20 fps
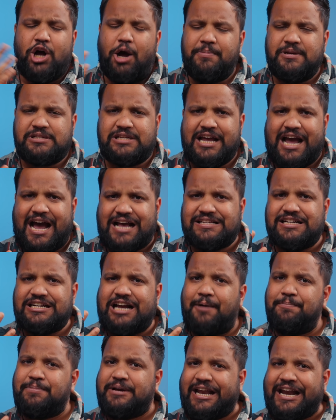obviously hasn't
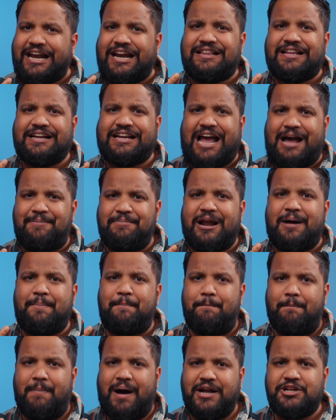upgraded the camera
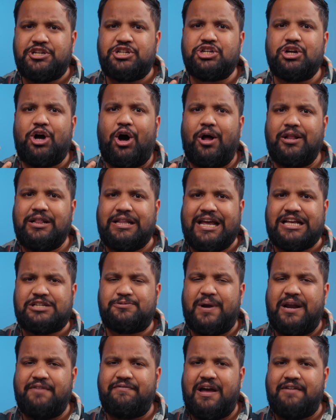much on the
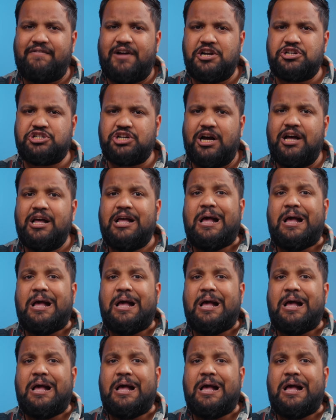S25 Ultra,